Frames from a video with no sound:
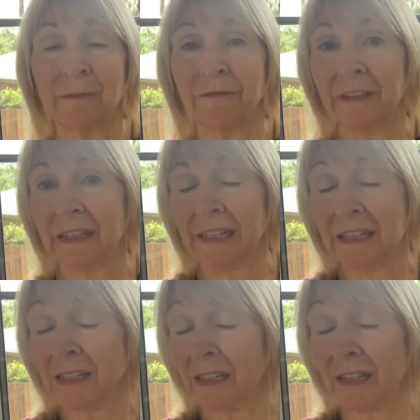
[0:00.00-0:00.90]

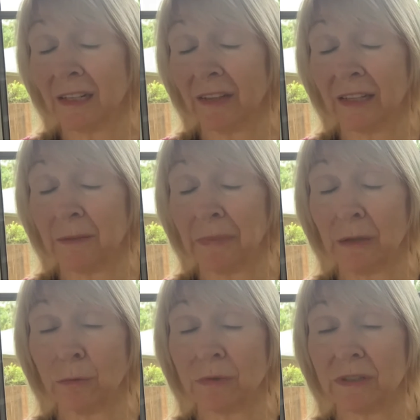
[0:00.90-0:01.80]
feelings, and that can be
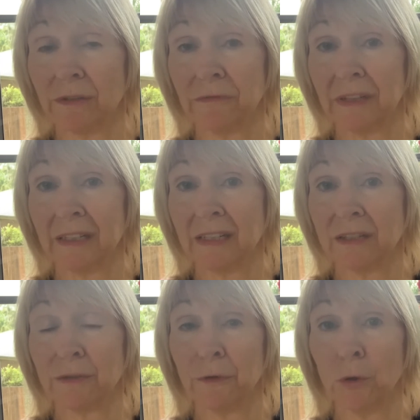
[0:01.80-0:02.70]
also feelings
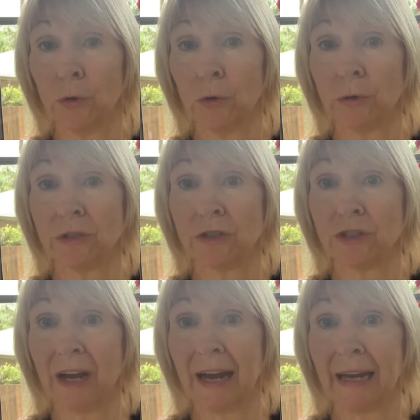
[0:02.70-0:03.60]
of hurt,
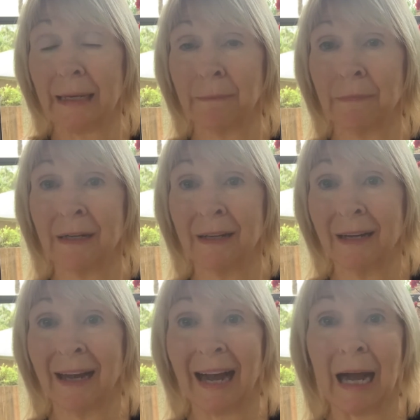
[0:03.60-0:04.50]
shame,
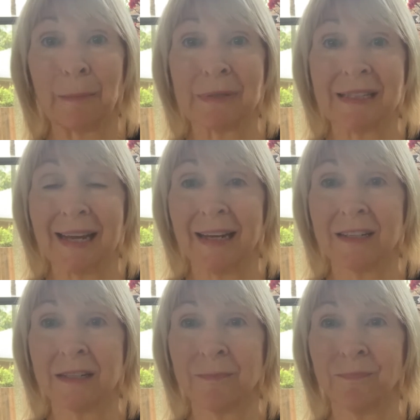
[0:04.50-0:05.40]
upset,